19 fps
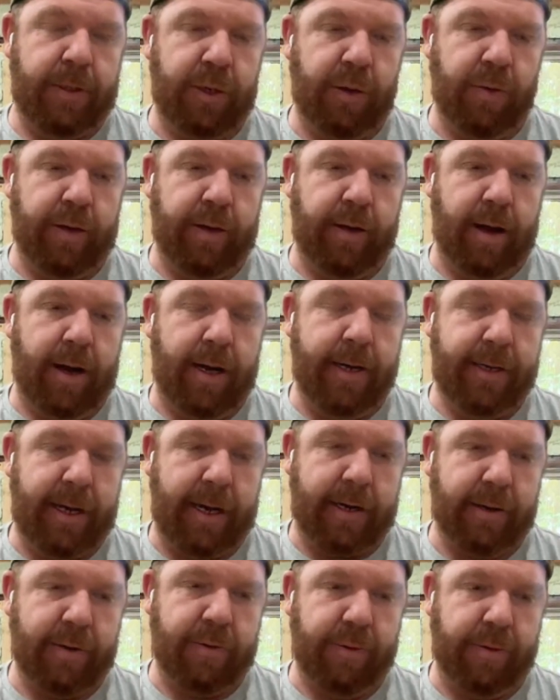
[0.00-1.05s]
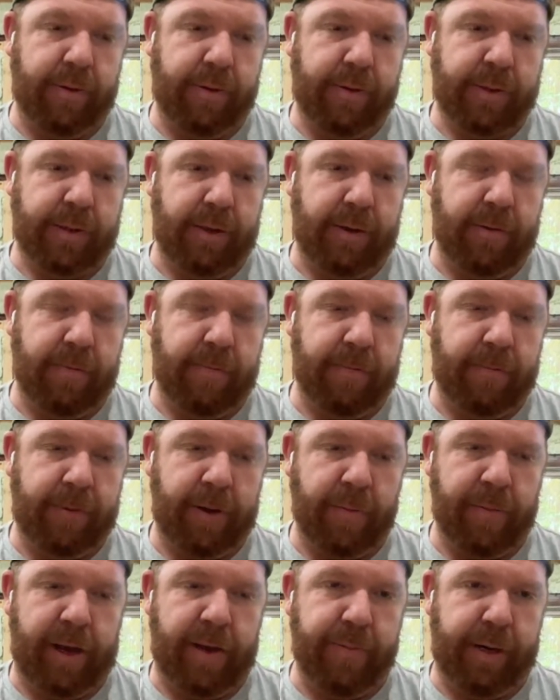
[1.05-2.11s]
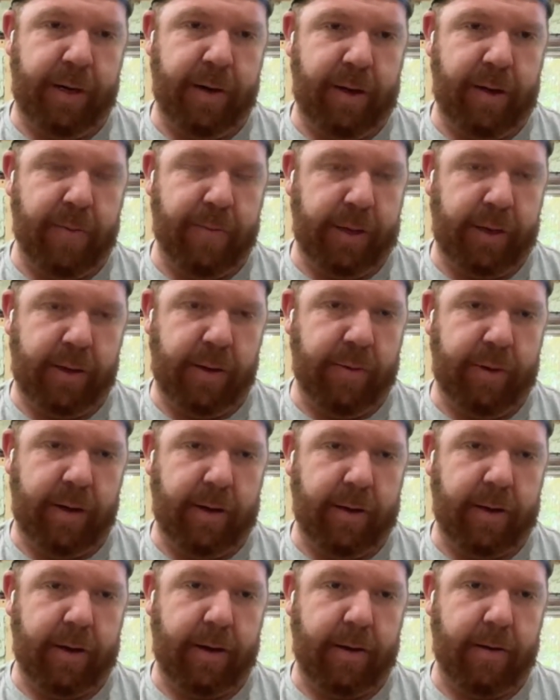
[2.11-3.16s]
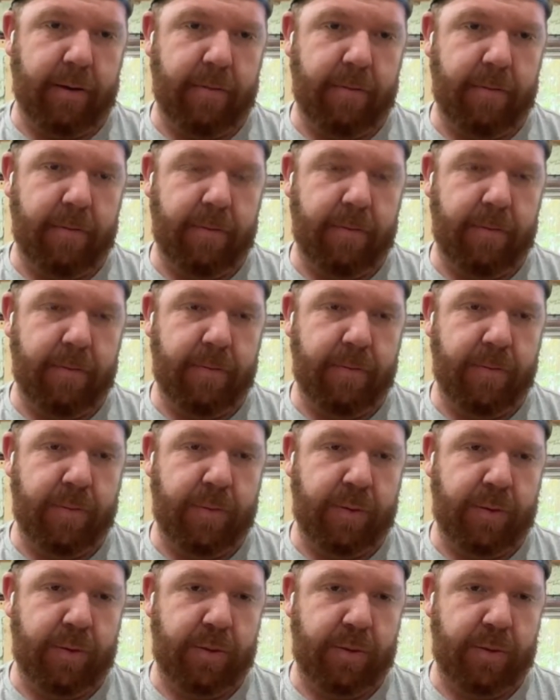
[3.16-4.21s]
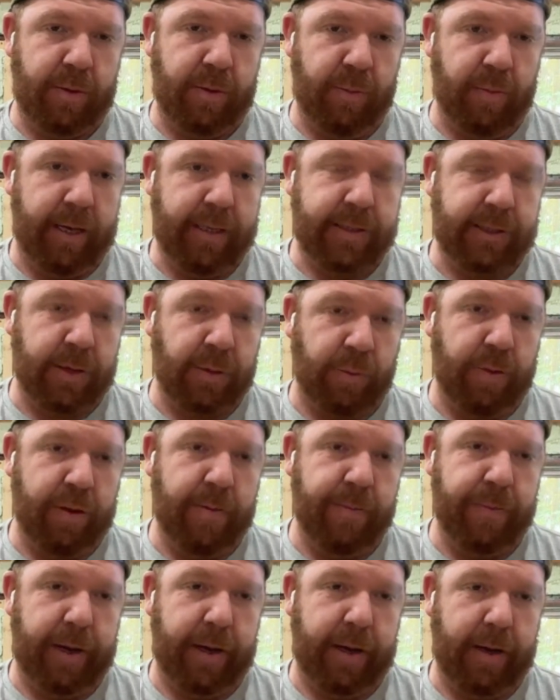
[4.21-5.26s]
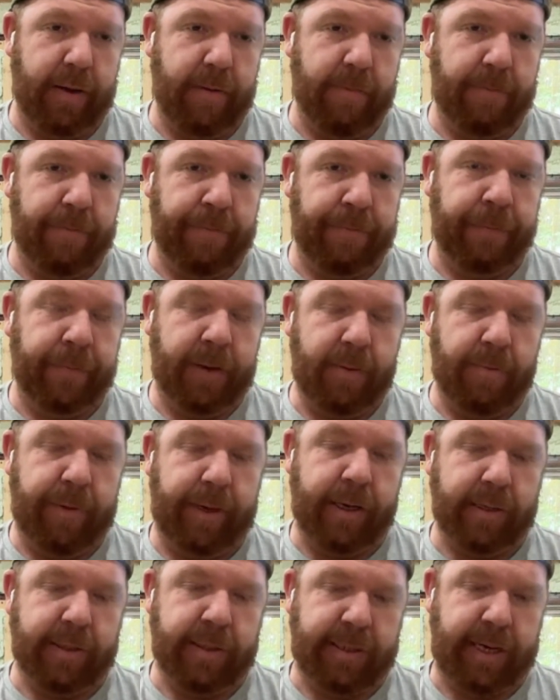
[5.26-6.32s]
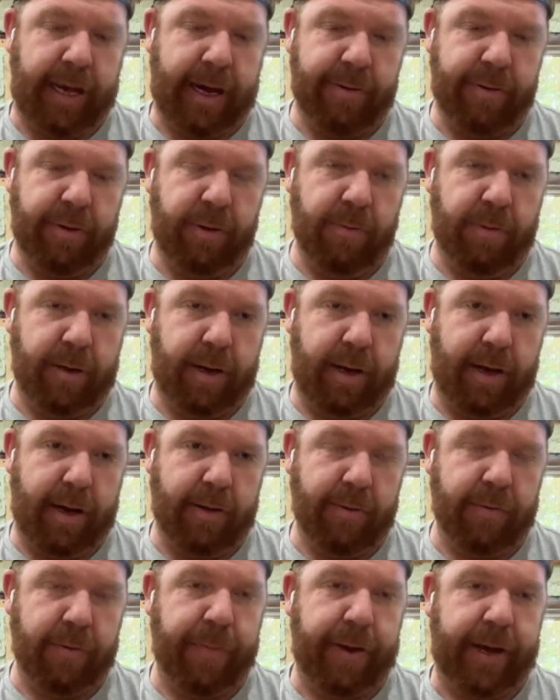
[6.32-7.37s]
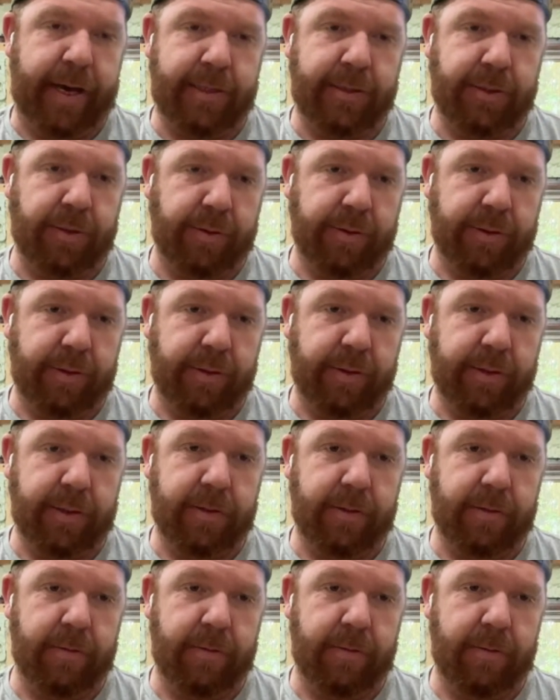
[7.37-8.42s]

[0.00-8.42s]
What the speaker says: To a non-technical user, there might be no ambiguity there. To us, there would be, because it's how do you want to handle the past users?